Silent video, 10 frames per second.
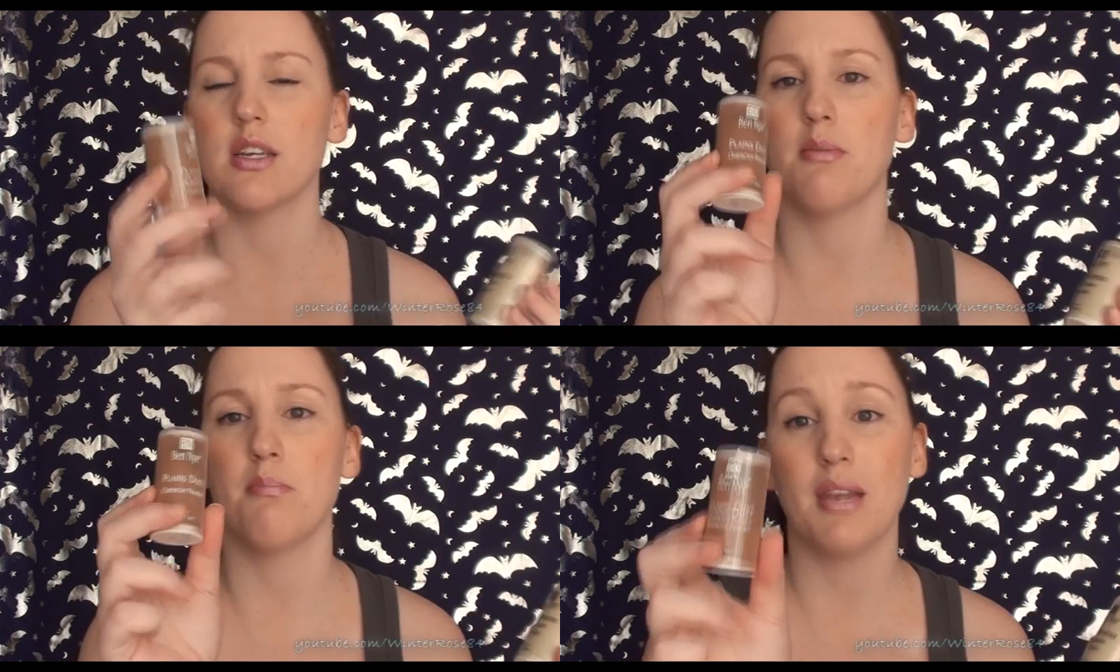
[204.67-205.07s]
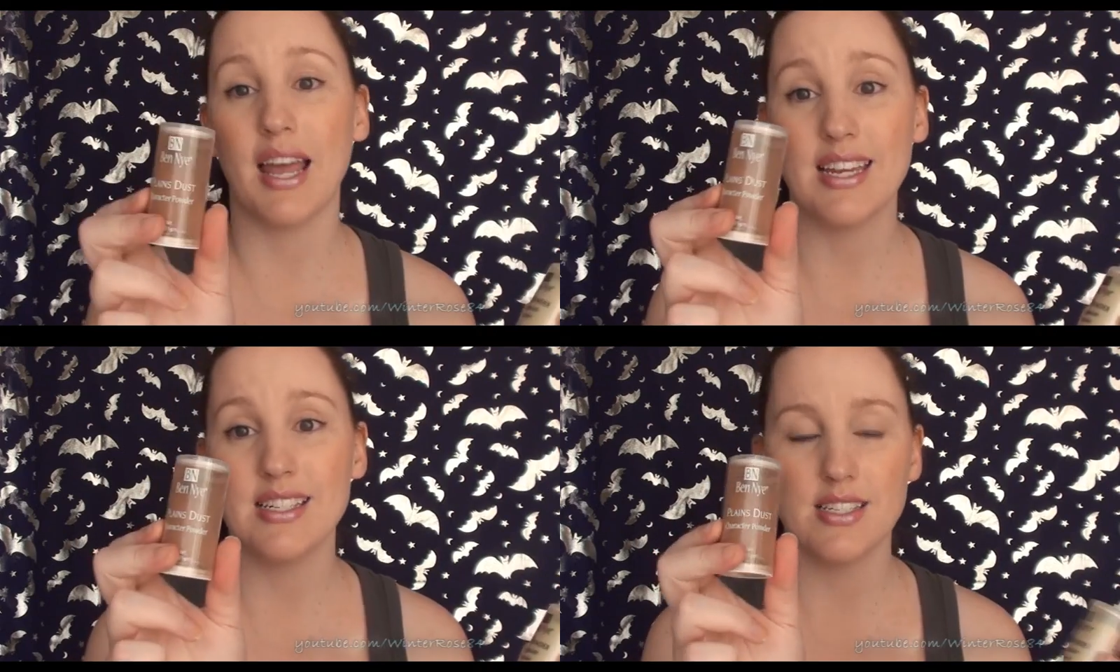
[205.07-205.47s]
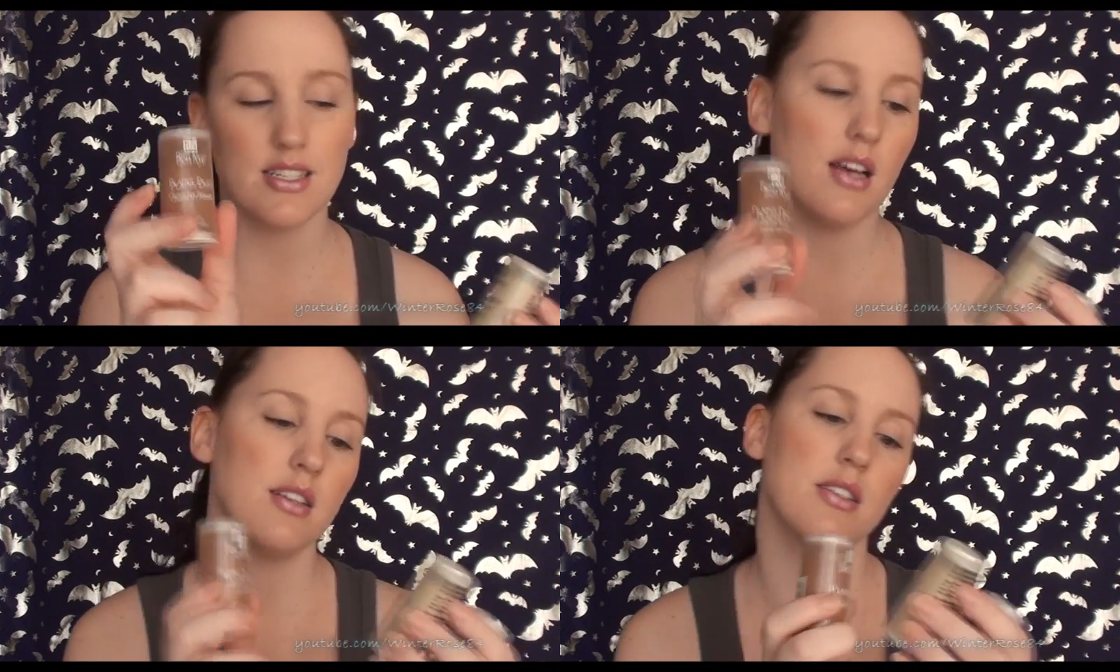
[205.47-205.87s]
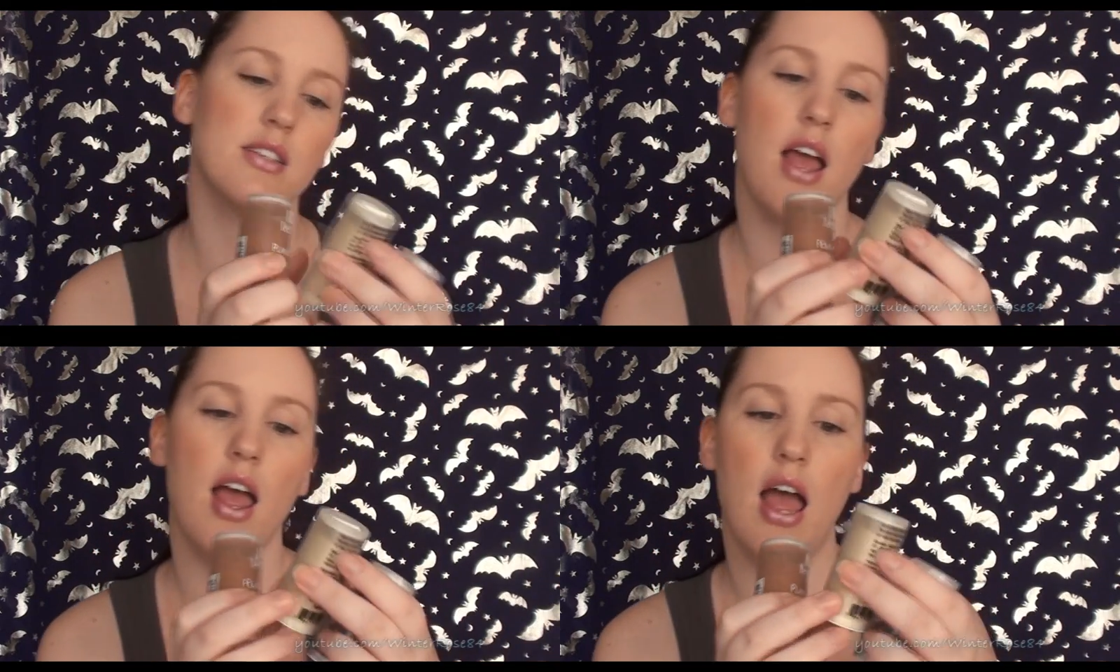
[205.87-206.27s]
in Plains
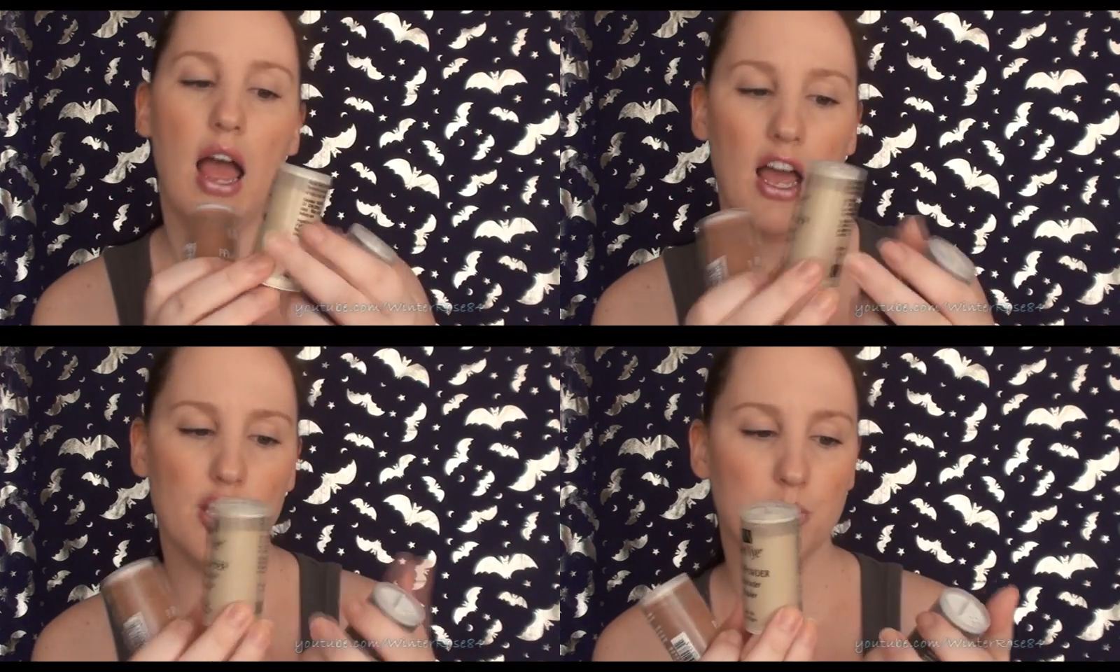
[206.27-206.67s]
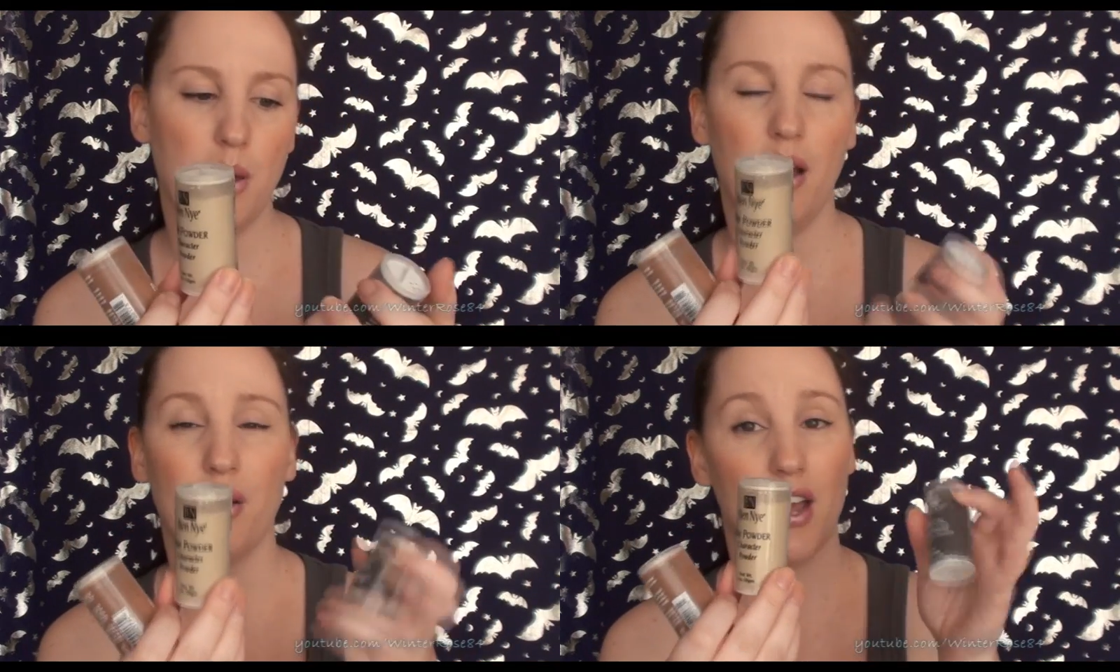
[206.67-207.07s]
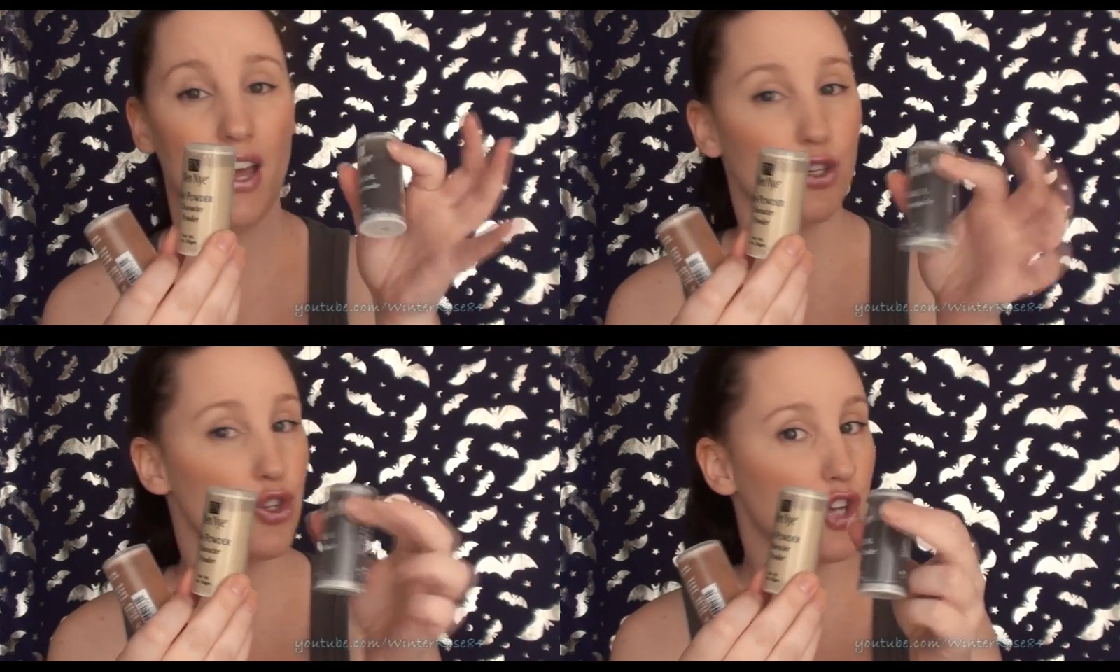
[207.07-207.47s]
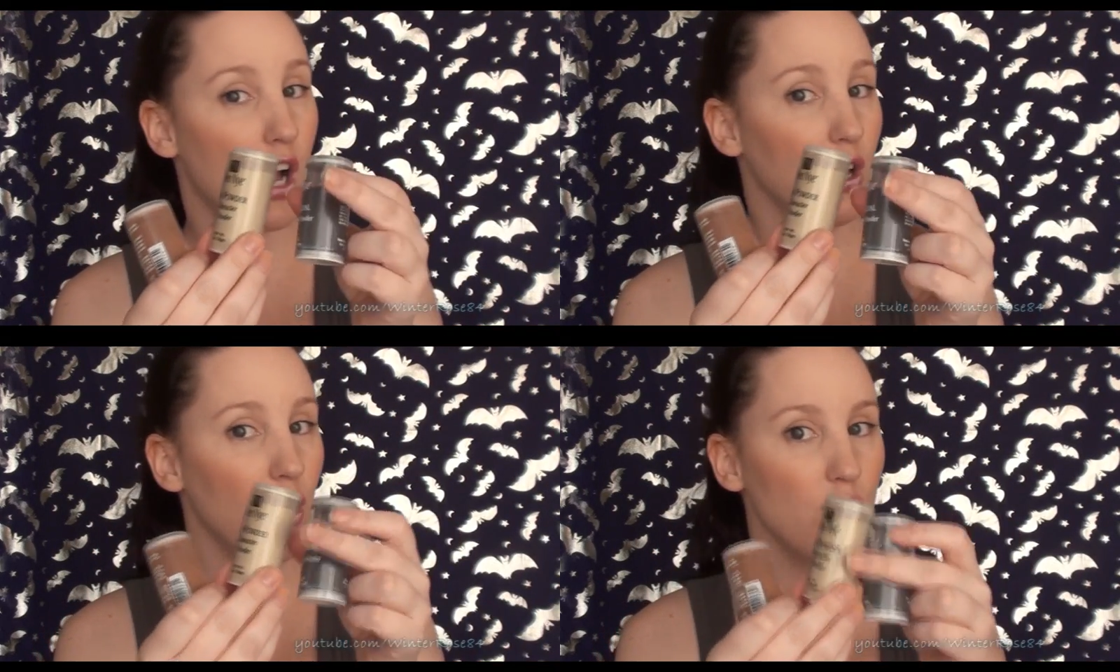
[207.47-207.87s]
Dust, Ash Powder and
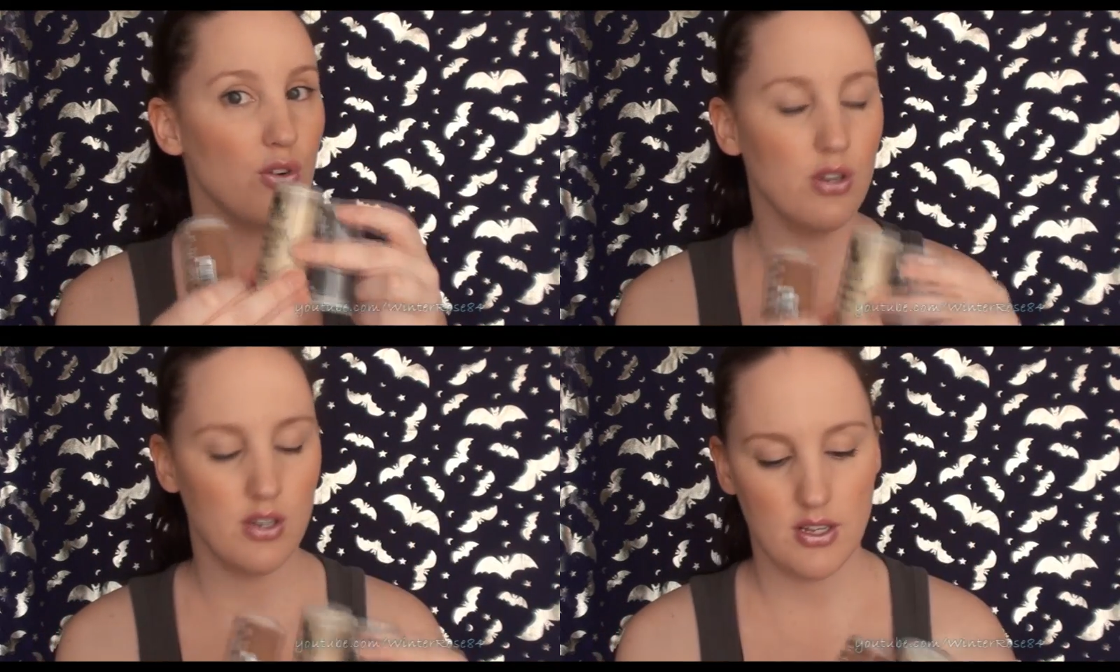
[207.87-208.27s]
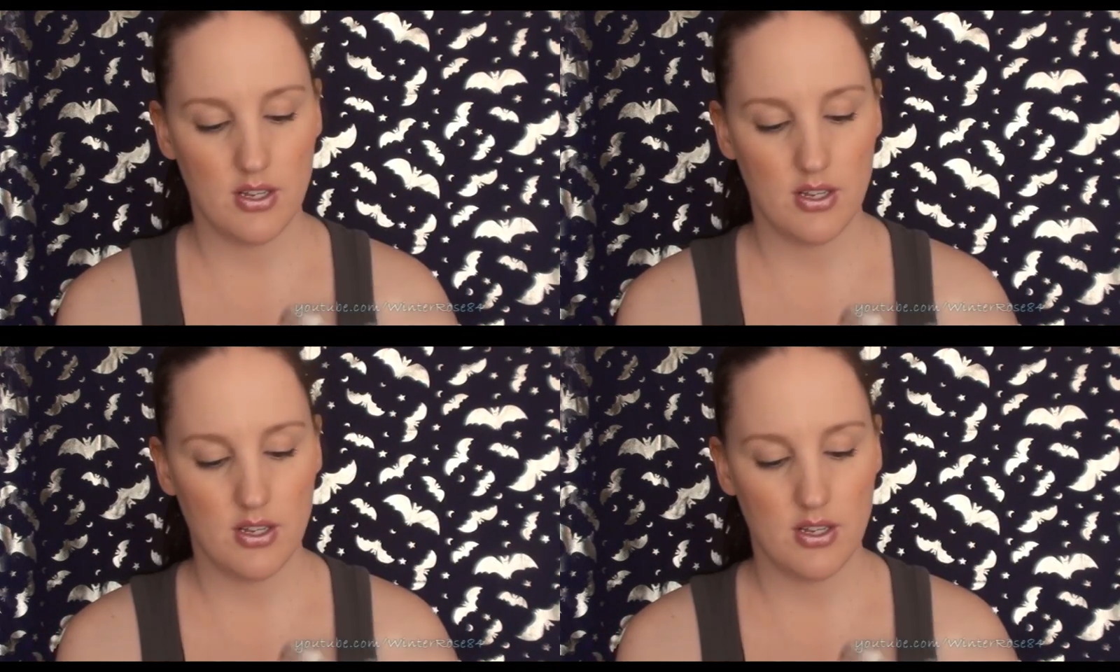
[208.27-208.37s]
Charcoal.